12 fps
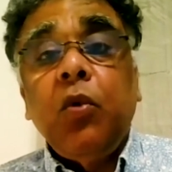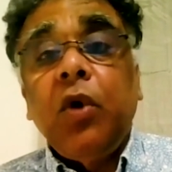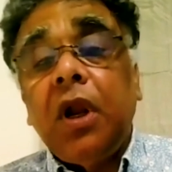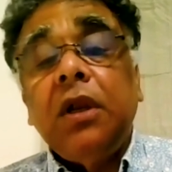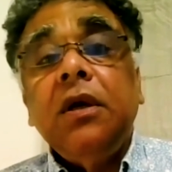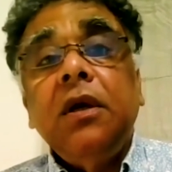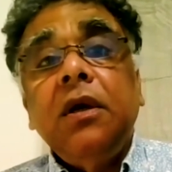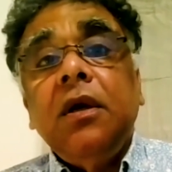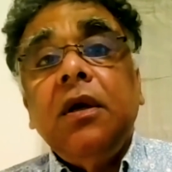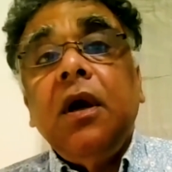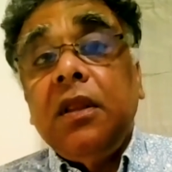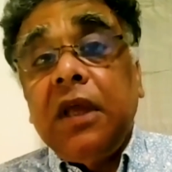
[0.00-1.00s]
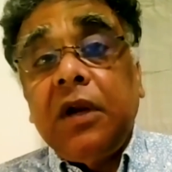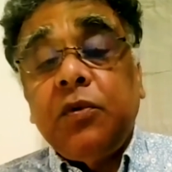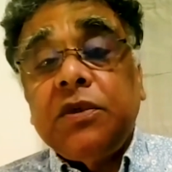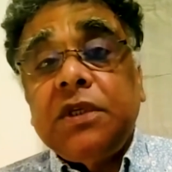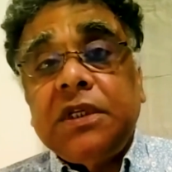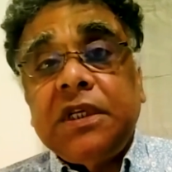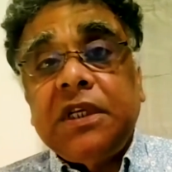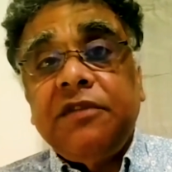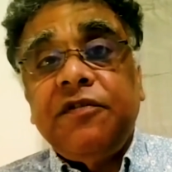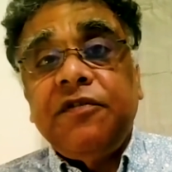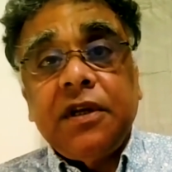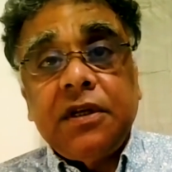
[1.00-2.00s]
the world. That was the
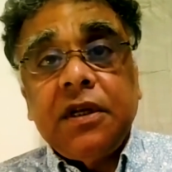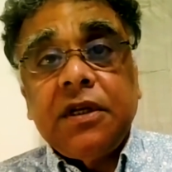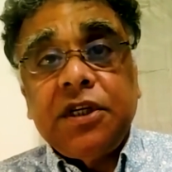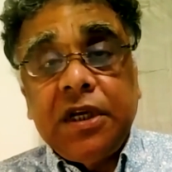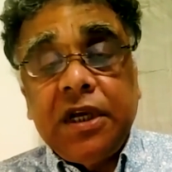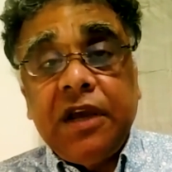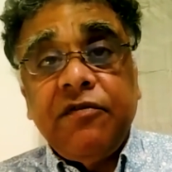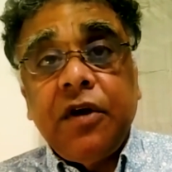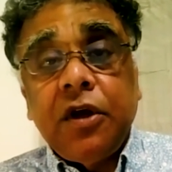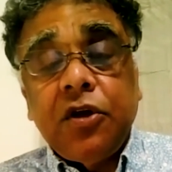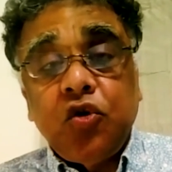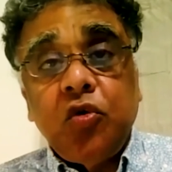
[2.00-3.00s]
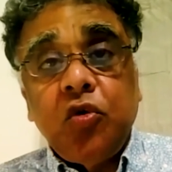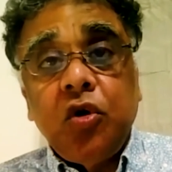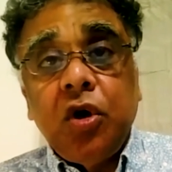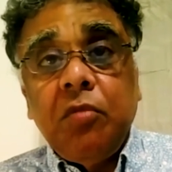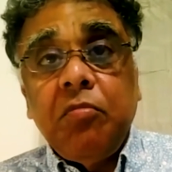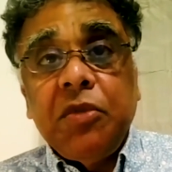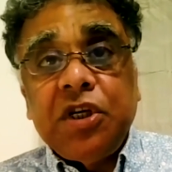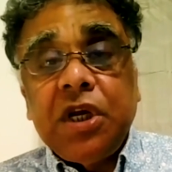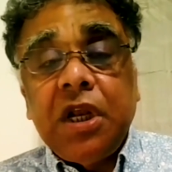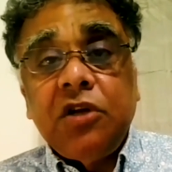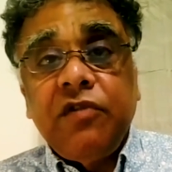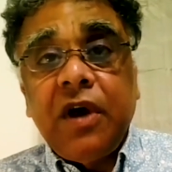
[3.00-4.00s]
certificate she gave to
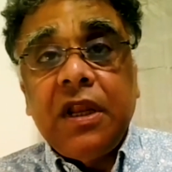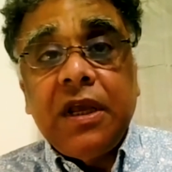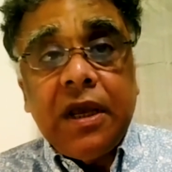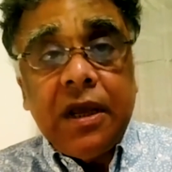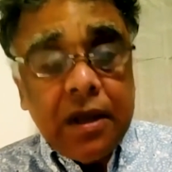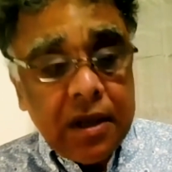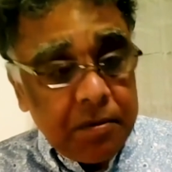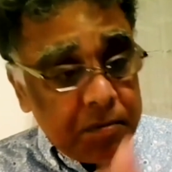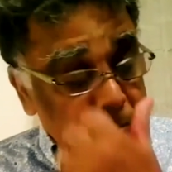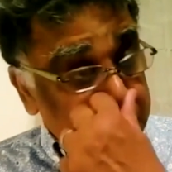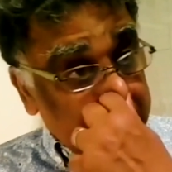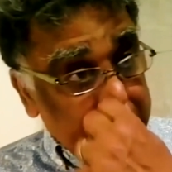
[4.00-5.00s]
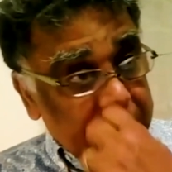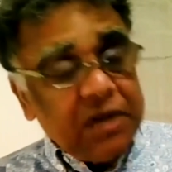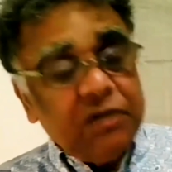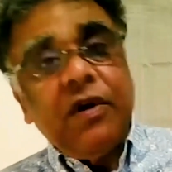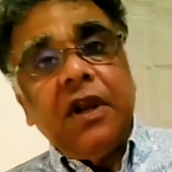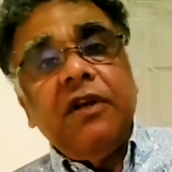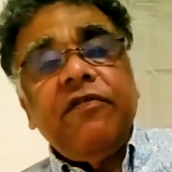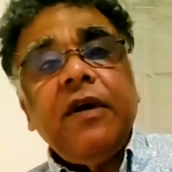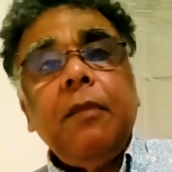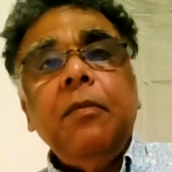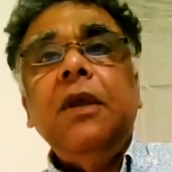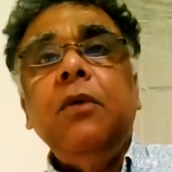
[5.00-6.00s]
Michel Duvalier. The Duvalier
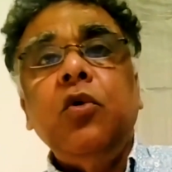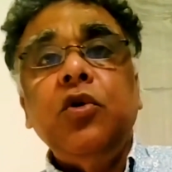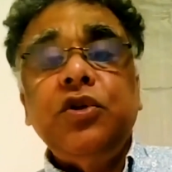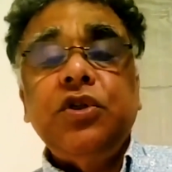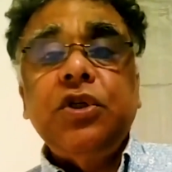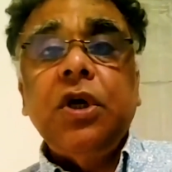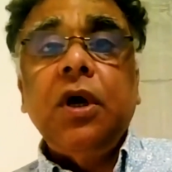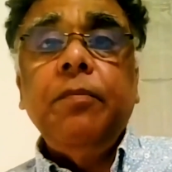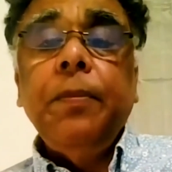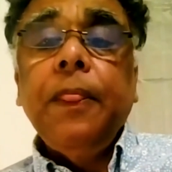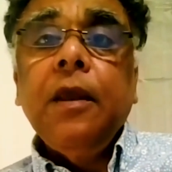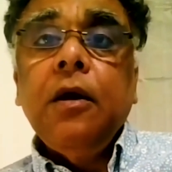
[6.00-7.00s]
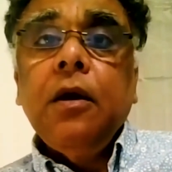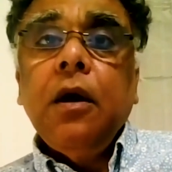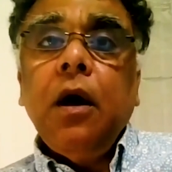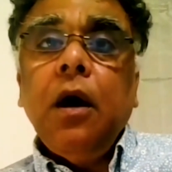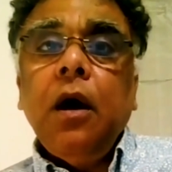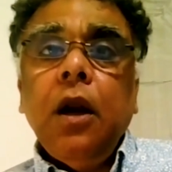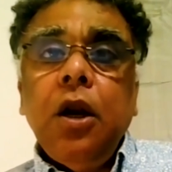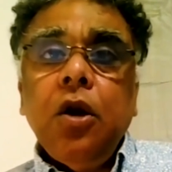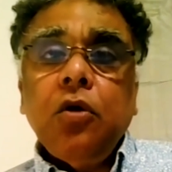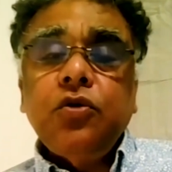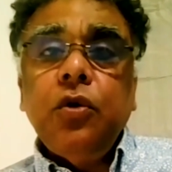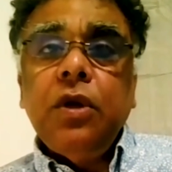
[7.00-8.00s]
family was
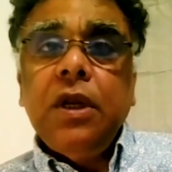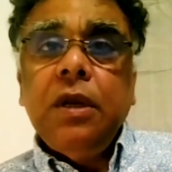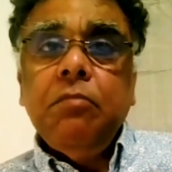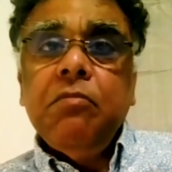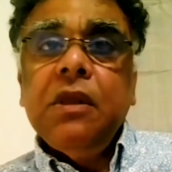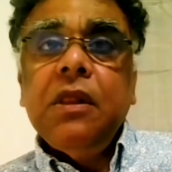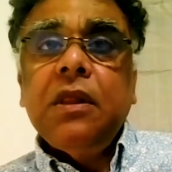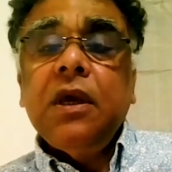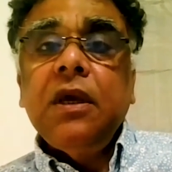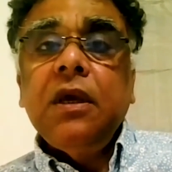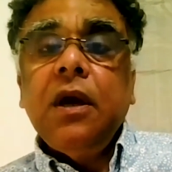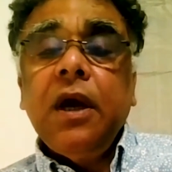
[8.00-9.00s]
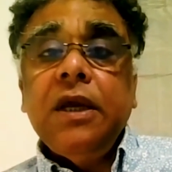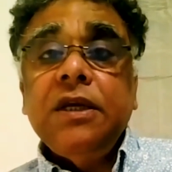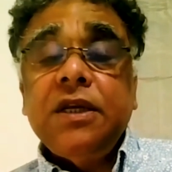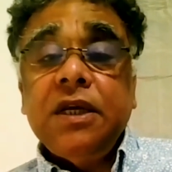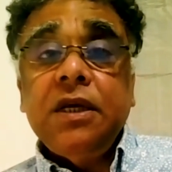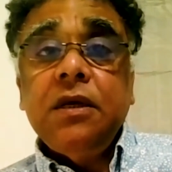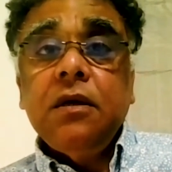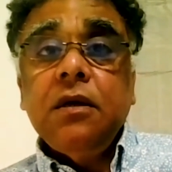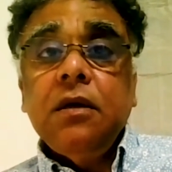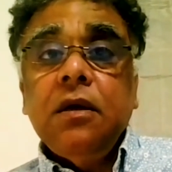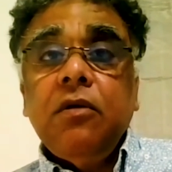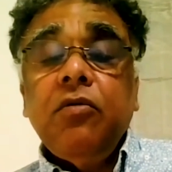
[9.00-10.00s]
not only milking Haiti
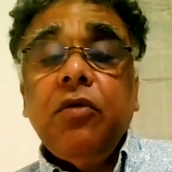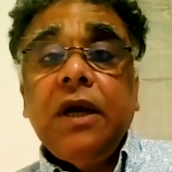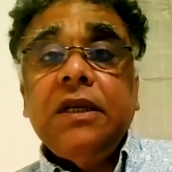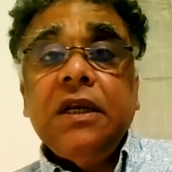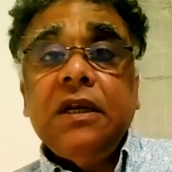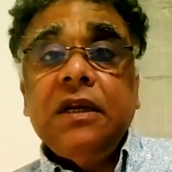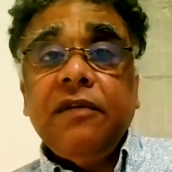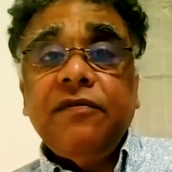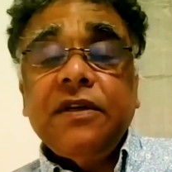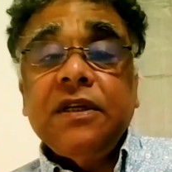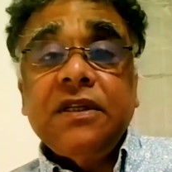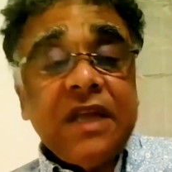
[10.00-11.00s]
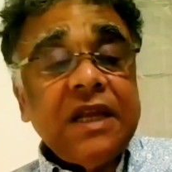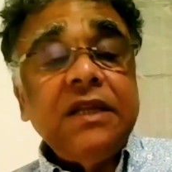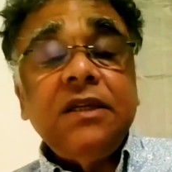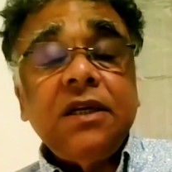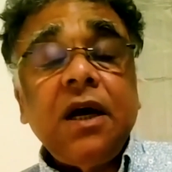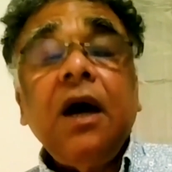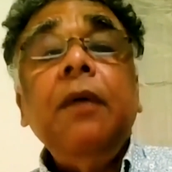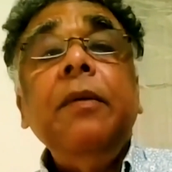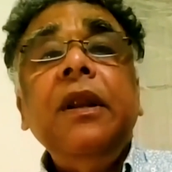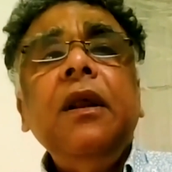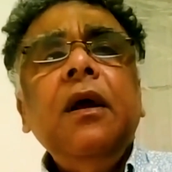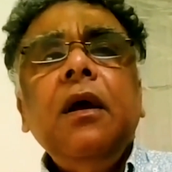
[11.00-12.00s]
right and left and center, I
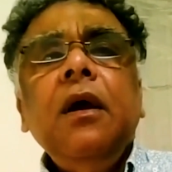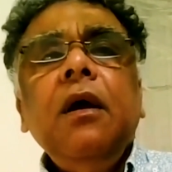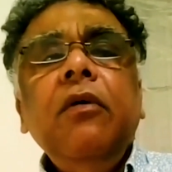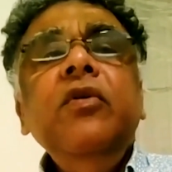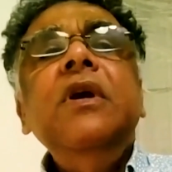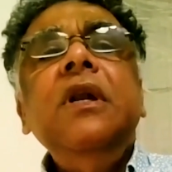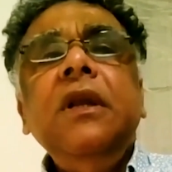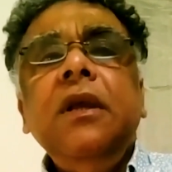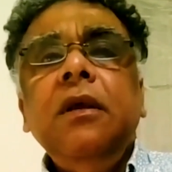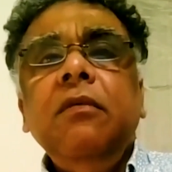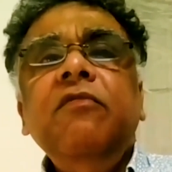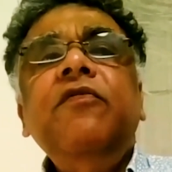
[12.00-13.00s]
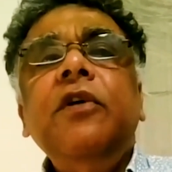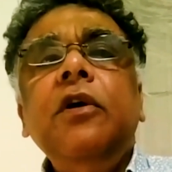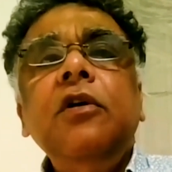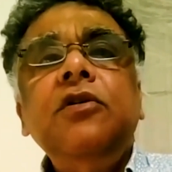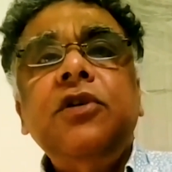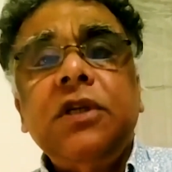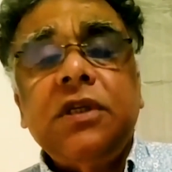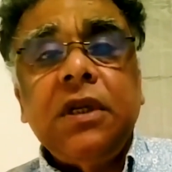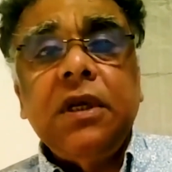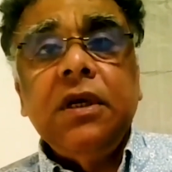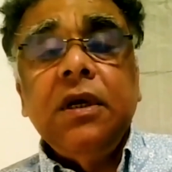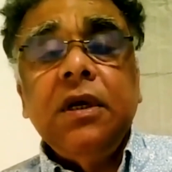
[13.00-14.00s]
mean, really
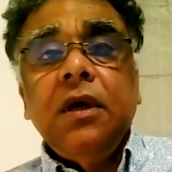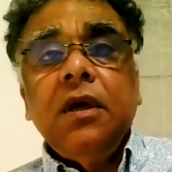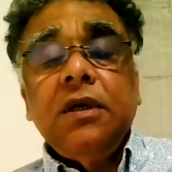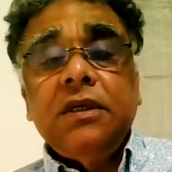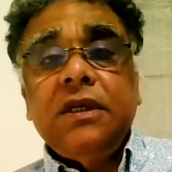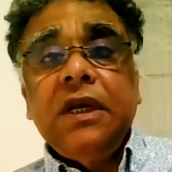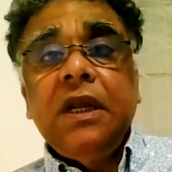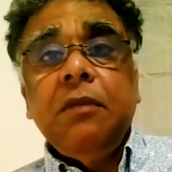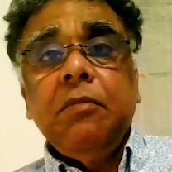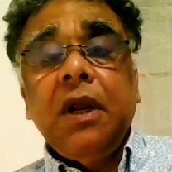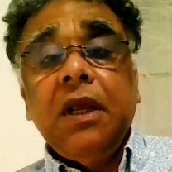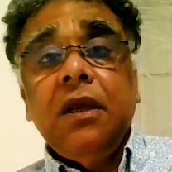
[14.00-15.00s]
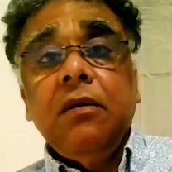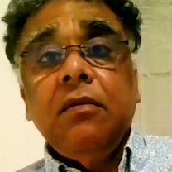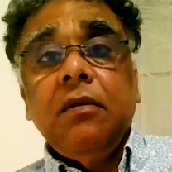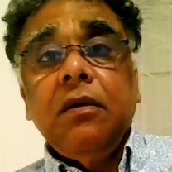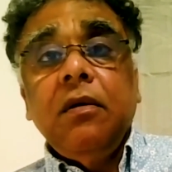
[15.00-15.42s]
ferociously stealing money